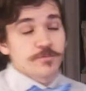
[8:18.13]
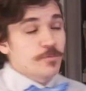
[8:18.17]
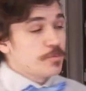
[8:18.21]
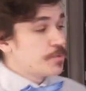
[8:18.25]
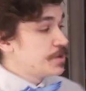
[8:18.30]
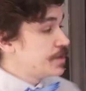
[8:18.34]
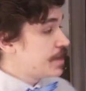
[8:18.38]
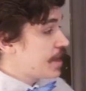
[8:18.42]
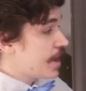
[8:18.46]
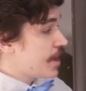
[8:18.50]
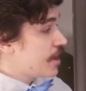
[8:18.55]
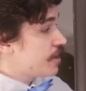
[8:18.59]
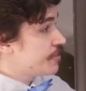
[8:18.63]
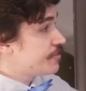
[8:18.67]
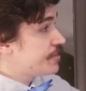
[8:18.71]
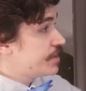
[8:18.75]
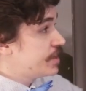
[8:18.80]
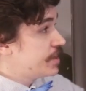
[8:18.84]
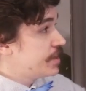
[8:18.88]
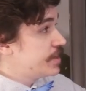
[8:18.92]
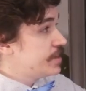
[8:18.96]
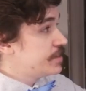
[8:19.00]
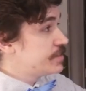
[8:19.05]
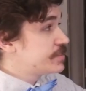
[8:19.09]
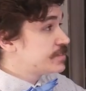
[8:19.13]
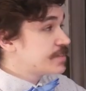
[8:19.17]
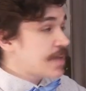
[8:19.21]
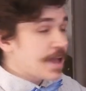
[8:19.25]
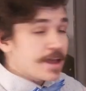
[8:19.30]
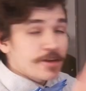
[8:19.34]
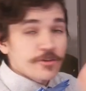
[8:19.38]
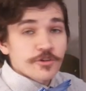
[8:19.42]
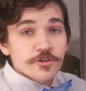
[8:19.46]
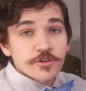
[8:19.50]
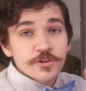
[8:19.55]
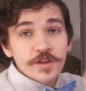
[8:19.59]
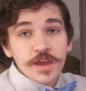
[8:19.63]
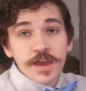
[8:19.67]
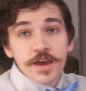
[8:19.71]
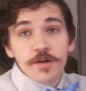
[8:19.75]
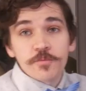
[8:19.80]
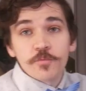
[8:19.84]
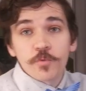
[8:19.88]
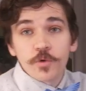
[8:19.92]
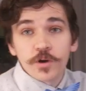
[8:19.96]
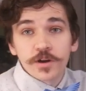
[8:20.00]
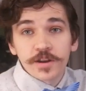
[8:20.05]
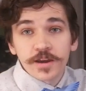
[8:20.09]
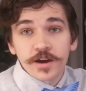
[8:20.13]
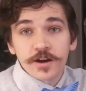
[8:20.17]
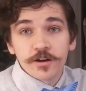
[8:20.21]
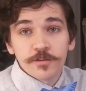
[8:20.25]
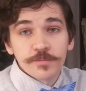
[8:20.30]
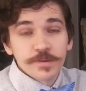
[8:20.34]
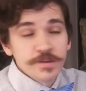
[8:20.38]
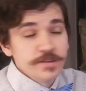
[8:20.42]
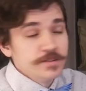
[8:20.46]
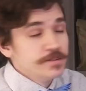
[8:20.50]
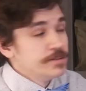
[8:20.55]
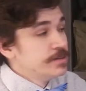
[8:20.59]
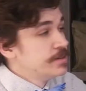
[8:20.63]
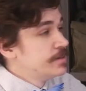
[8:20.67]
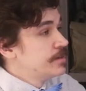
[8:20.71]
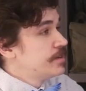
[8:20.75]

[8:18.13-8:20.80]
We have a standard M1 helmet